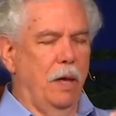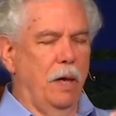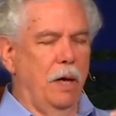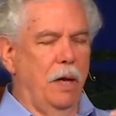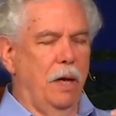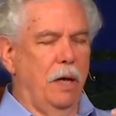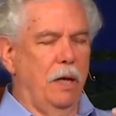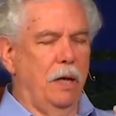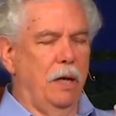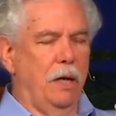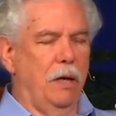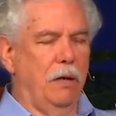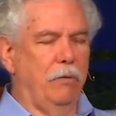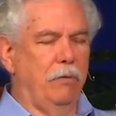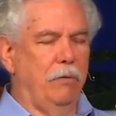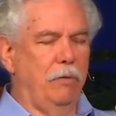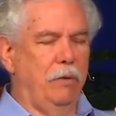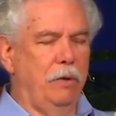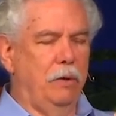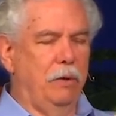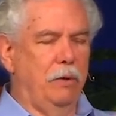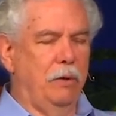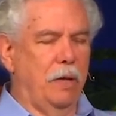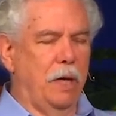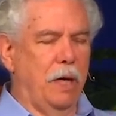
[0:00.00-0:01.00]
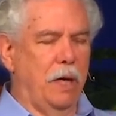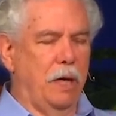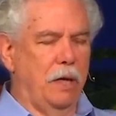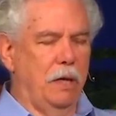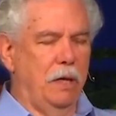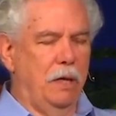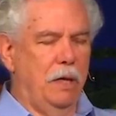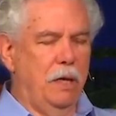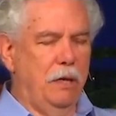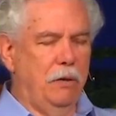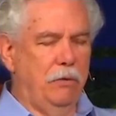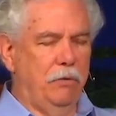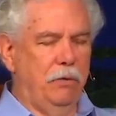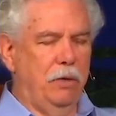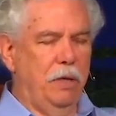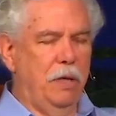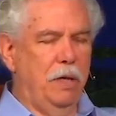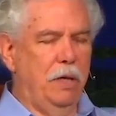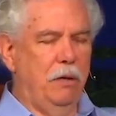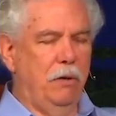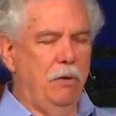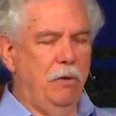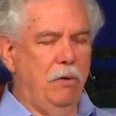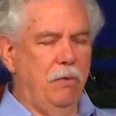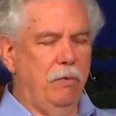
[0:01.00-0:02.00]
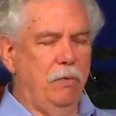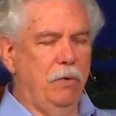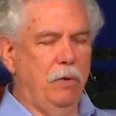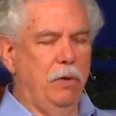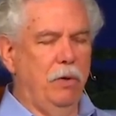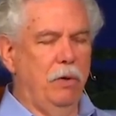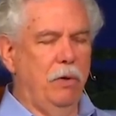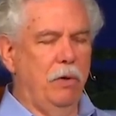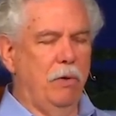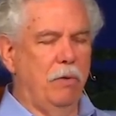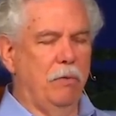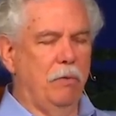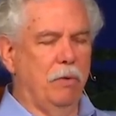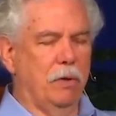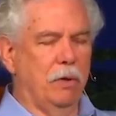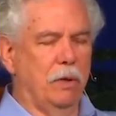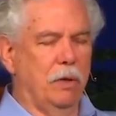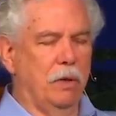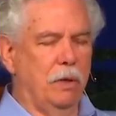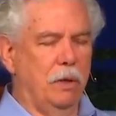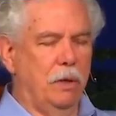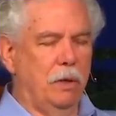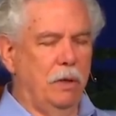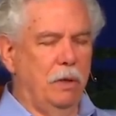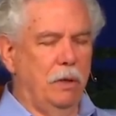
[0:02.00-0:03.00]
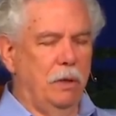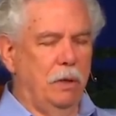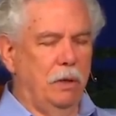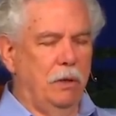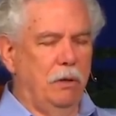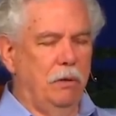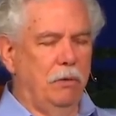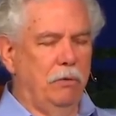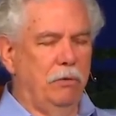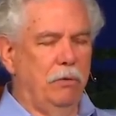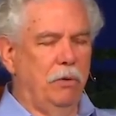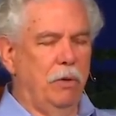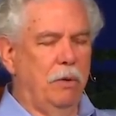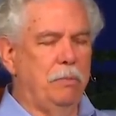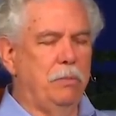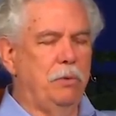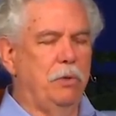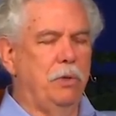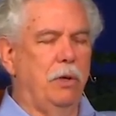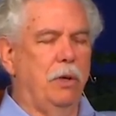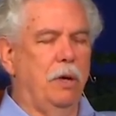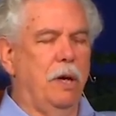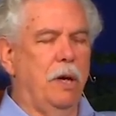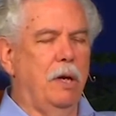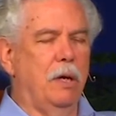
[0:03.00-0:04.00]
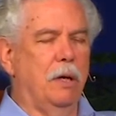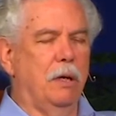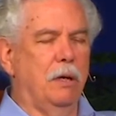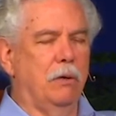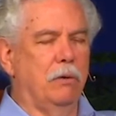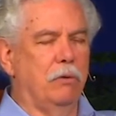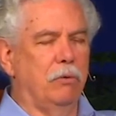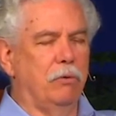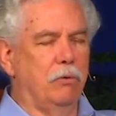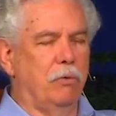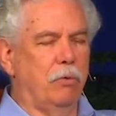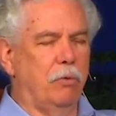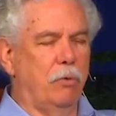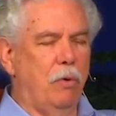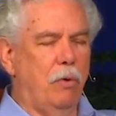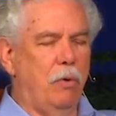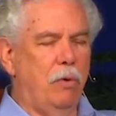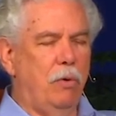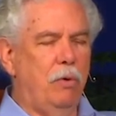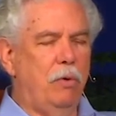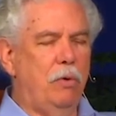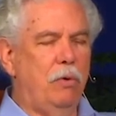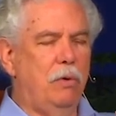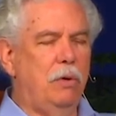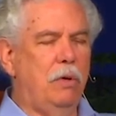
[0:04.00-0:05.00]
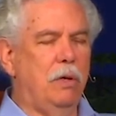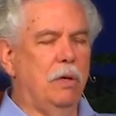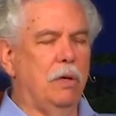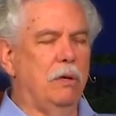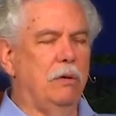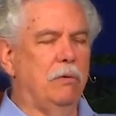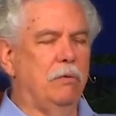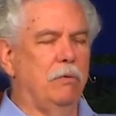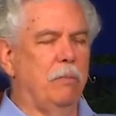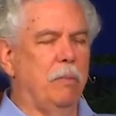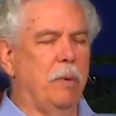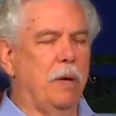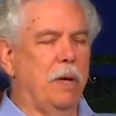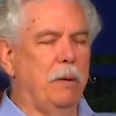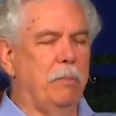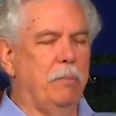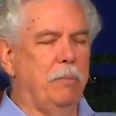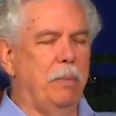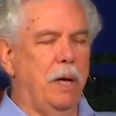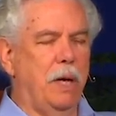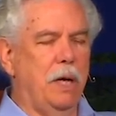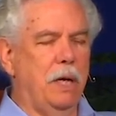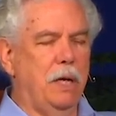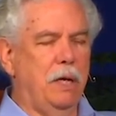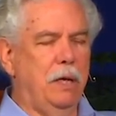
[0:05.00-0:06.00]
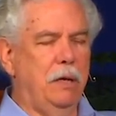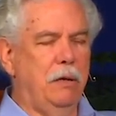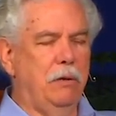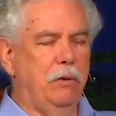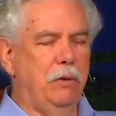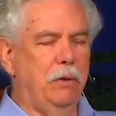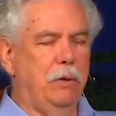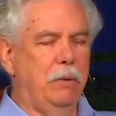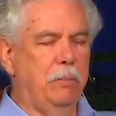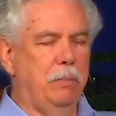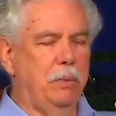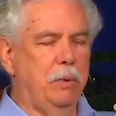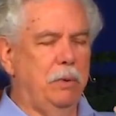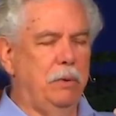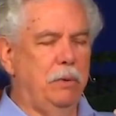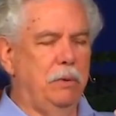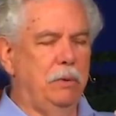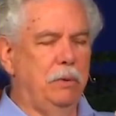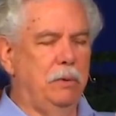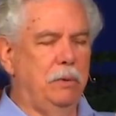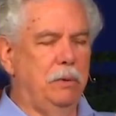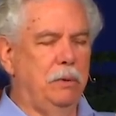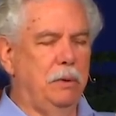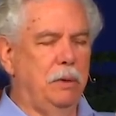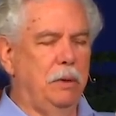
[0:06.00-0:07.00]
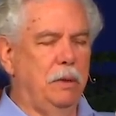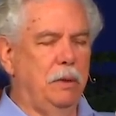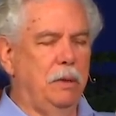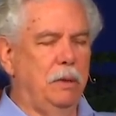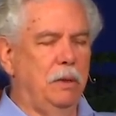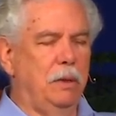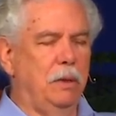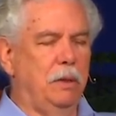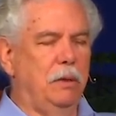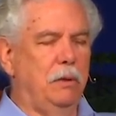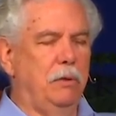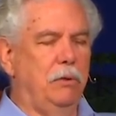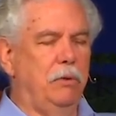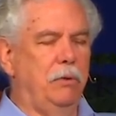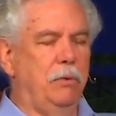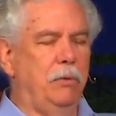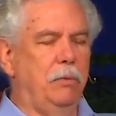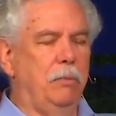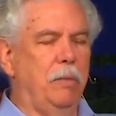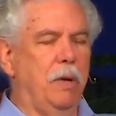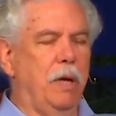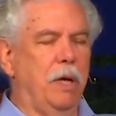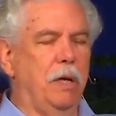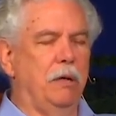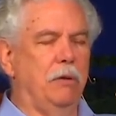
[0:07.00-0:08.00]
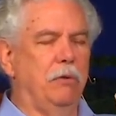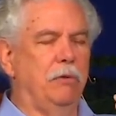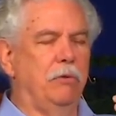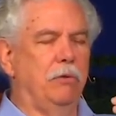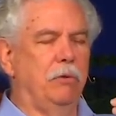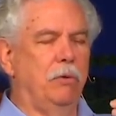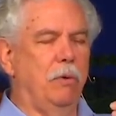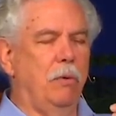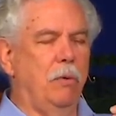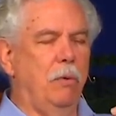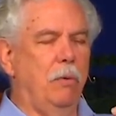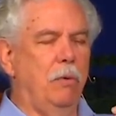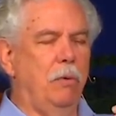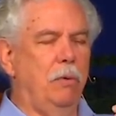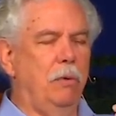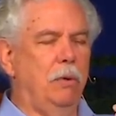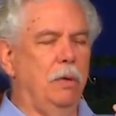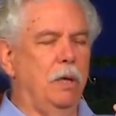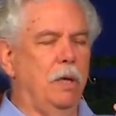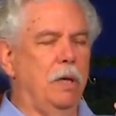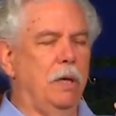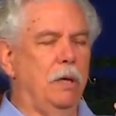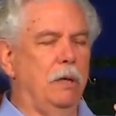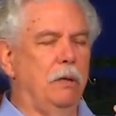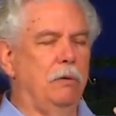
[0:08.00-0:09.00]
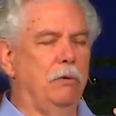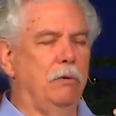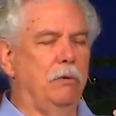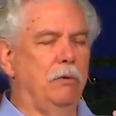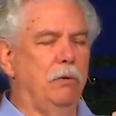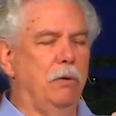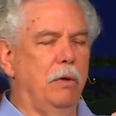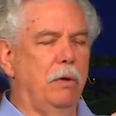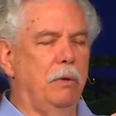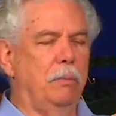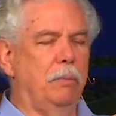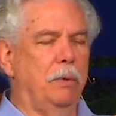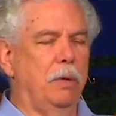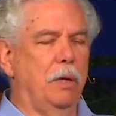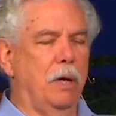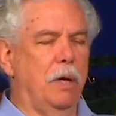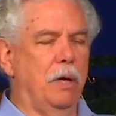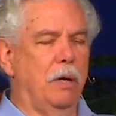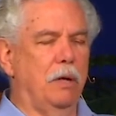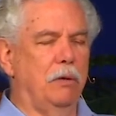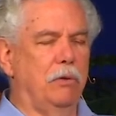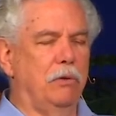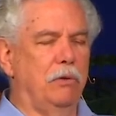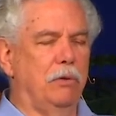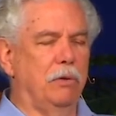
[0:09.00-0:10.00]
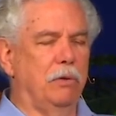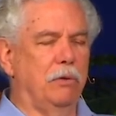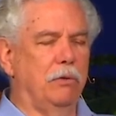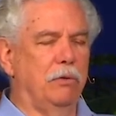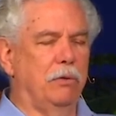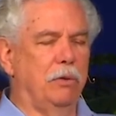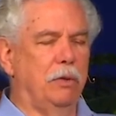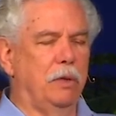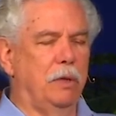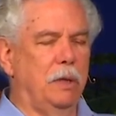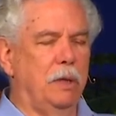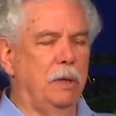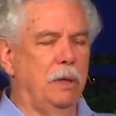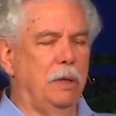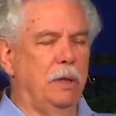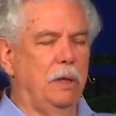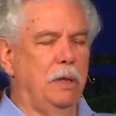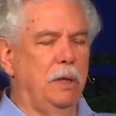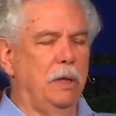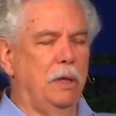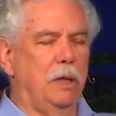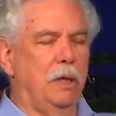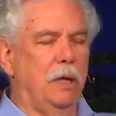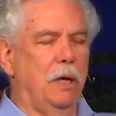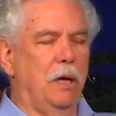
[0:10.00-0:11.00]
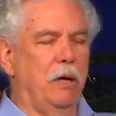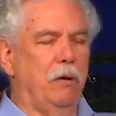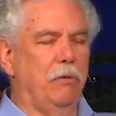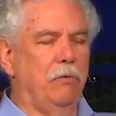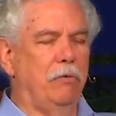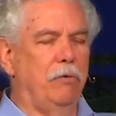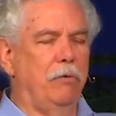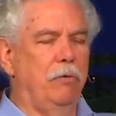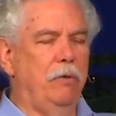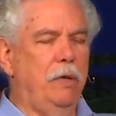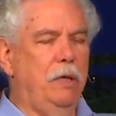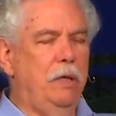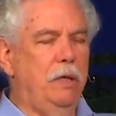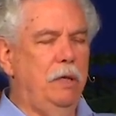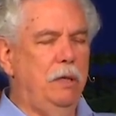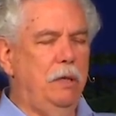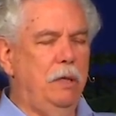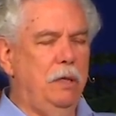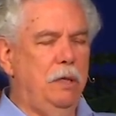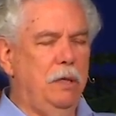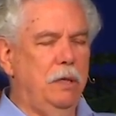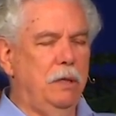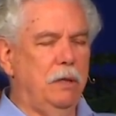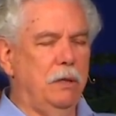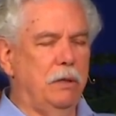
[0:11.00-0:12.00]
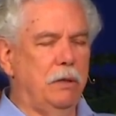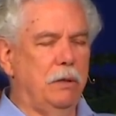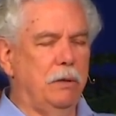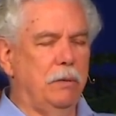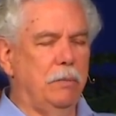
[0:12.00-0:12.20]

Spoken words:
And I feel that, and I say it over and over. Subjugate control of my body temple to my soul and subconscious. I feel it.